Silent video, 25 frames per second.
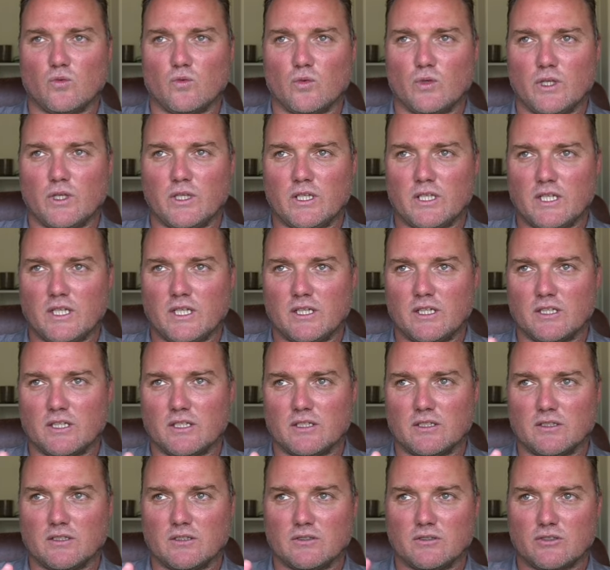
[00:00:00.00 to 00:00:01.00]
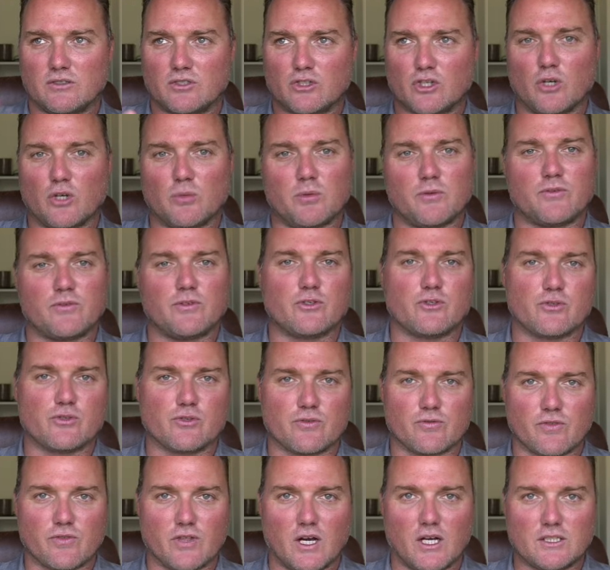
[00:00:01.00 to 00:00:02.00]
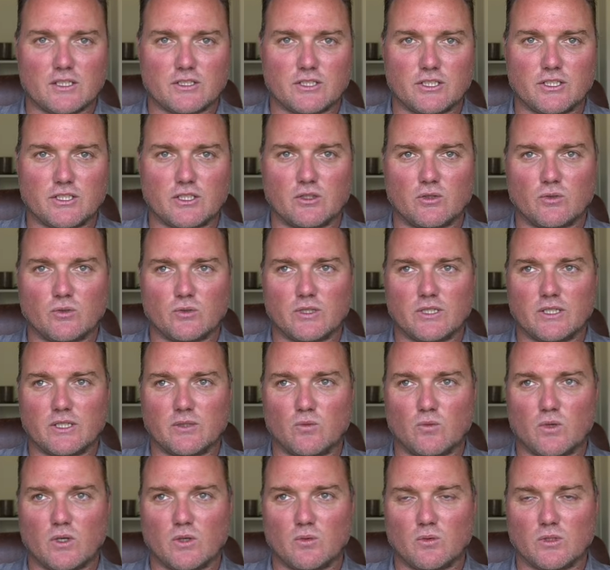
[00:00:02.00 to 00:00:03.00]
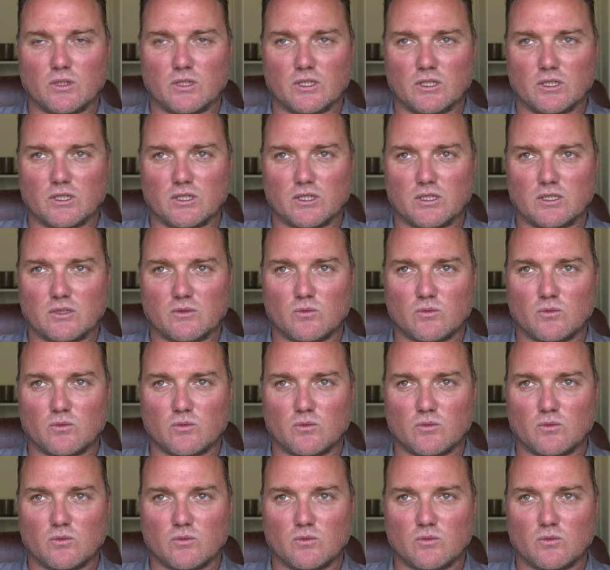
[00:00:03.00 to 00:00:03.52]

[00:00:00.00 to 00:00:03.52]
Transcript: in in the scope of intrusive thoughts you know really what we're